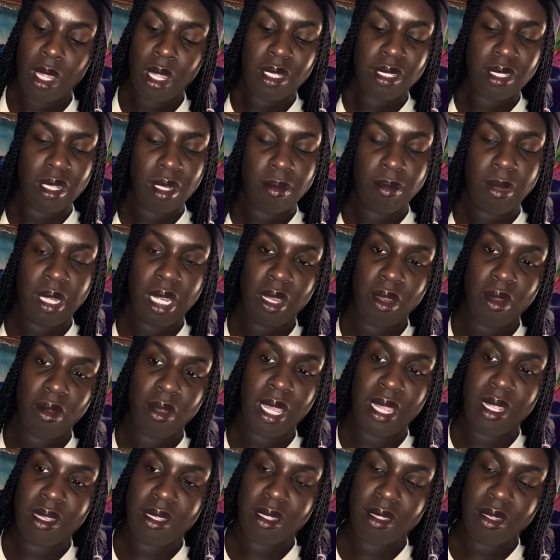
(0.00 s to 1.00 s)
So I'm like,
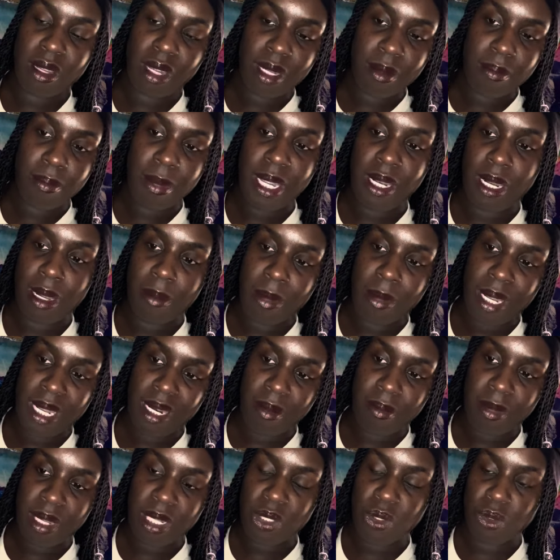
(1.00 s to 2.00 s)
okay, so I made a
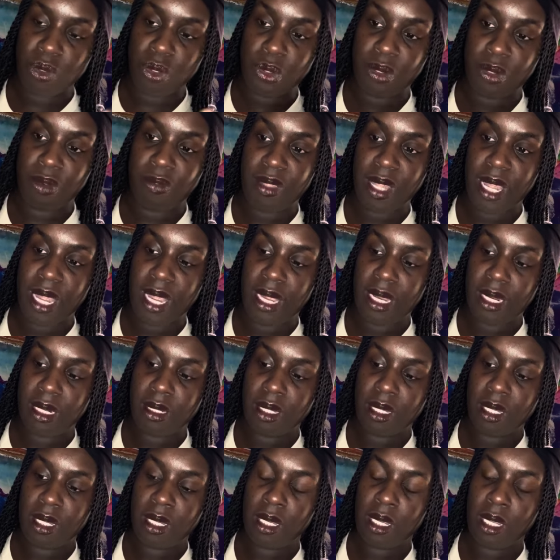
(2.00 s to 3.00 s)
mental note of that.
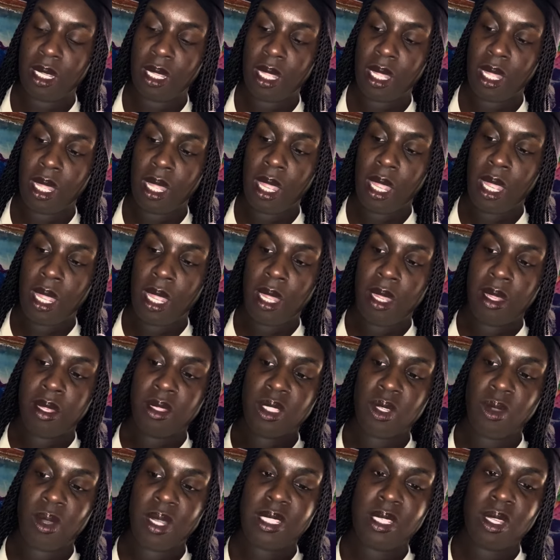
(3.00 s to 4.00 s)

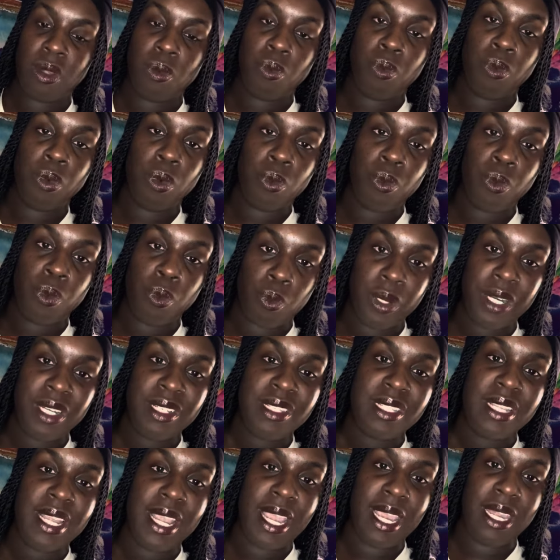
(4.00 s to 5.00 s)
So I said, well, where's
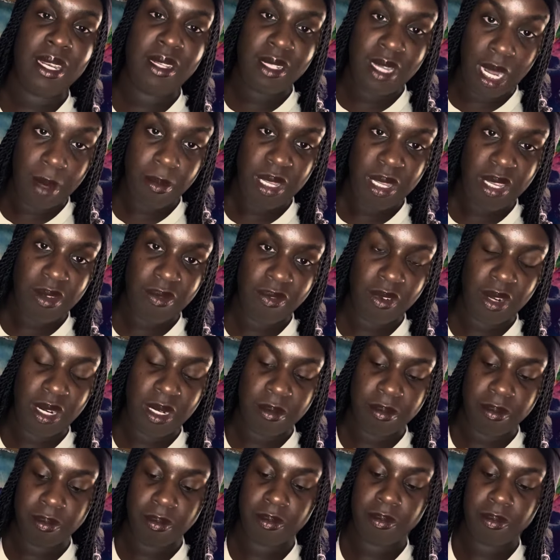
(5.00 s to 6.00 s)
the hate coming
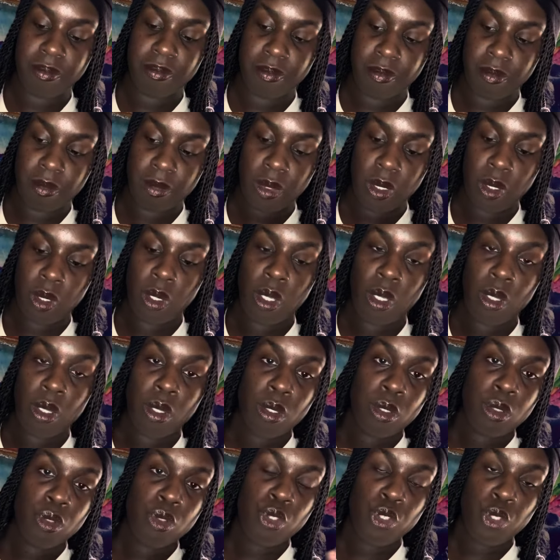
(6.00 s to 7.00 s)
from?
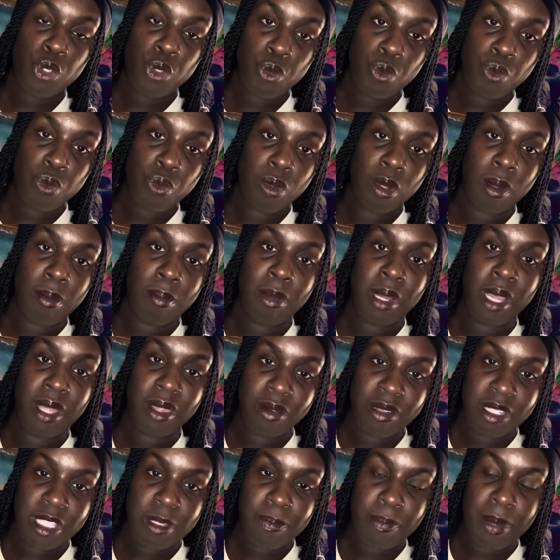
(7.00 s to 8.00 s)
Two
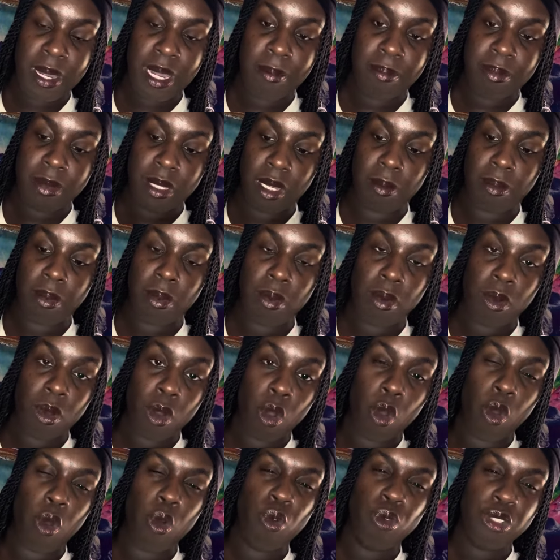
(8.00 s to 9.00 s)
mothers popped up,
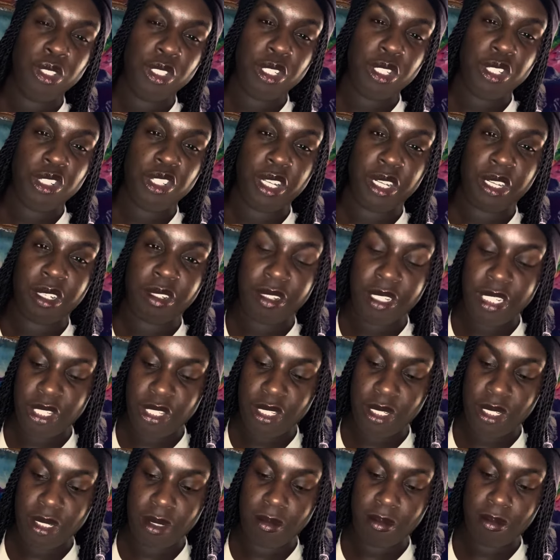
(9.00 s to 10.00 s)
older
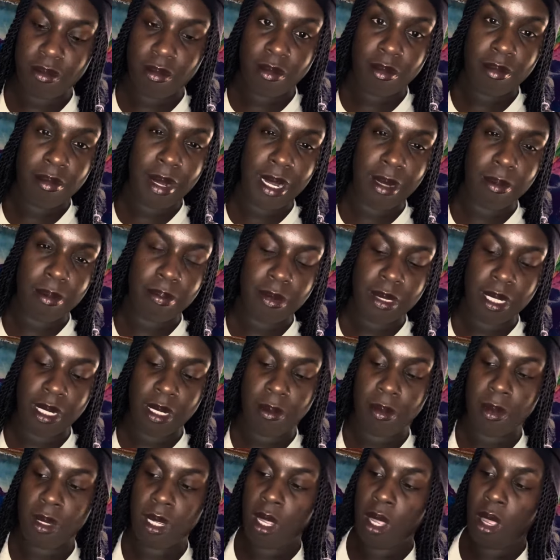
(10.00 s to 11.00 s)
generation popped
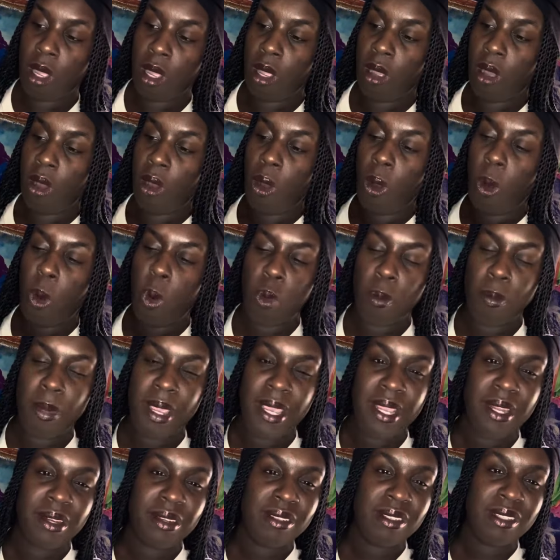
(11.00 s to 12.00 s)
up,
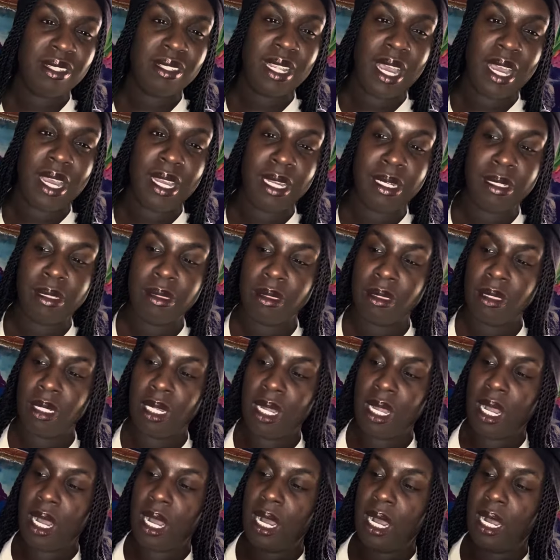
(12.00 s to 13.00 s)
homemaker style.
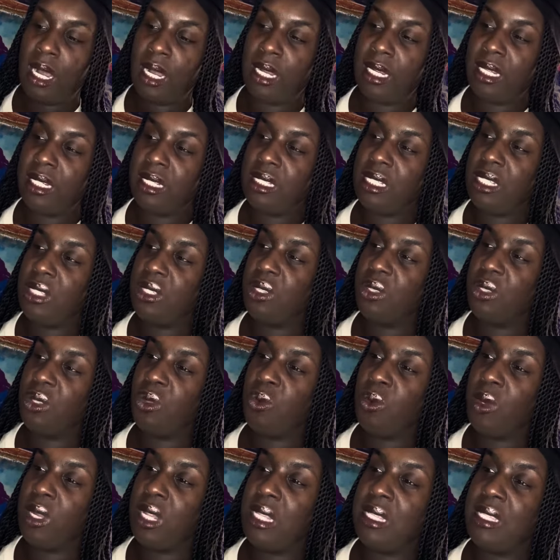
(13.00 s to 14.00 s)
These are the
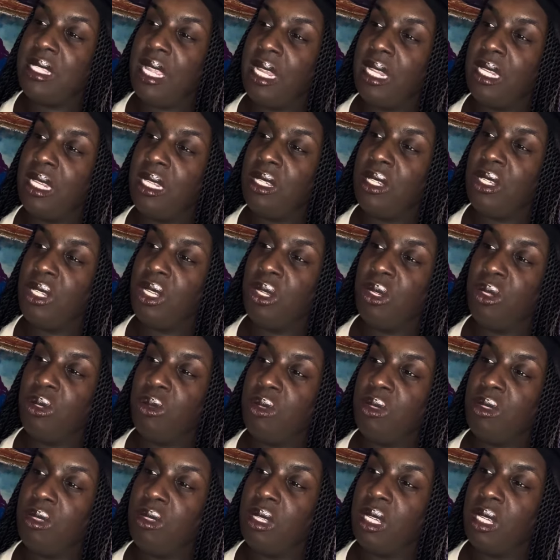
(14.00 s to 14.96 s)
ones that, you know,